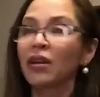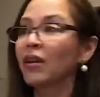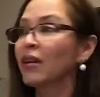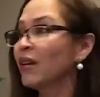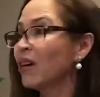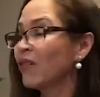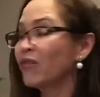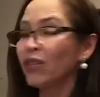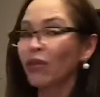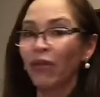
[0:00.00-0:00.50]

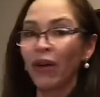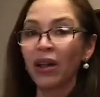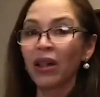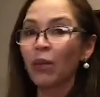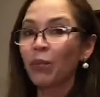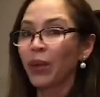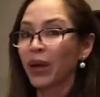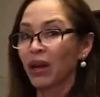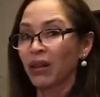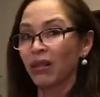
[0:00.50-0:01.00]
of
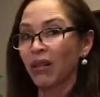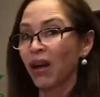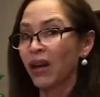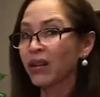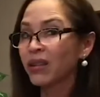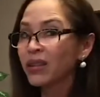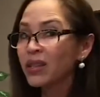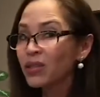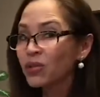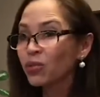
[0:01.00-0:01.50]
developing a lot of
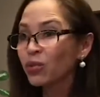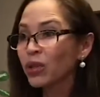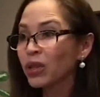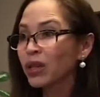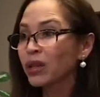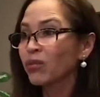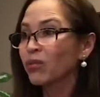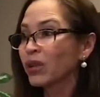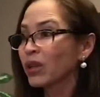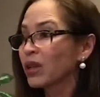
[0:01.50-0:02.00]
these really,
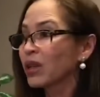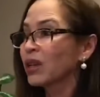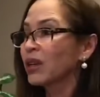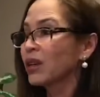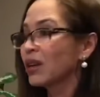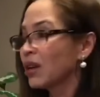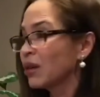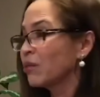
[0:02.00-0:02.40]
really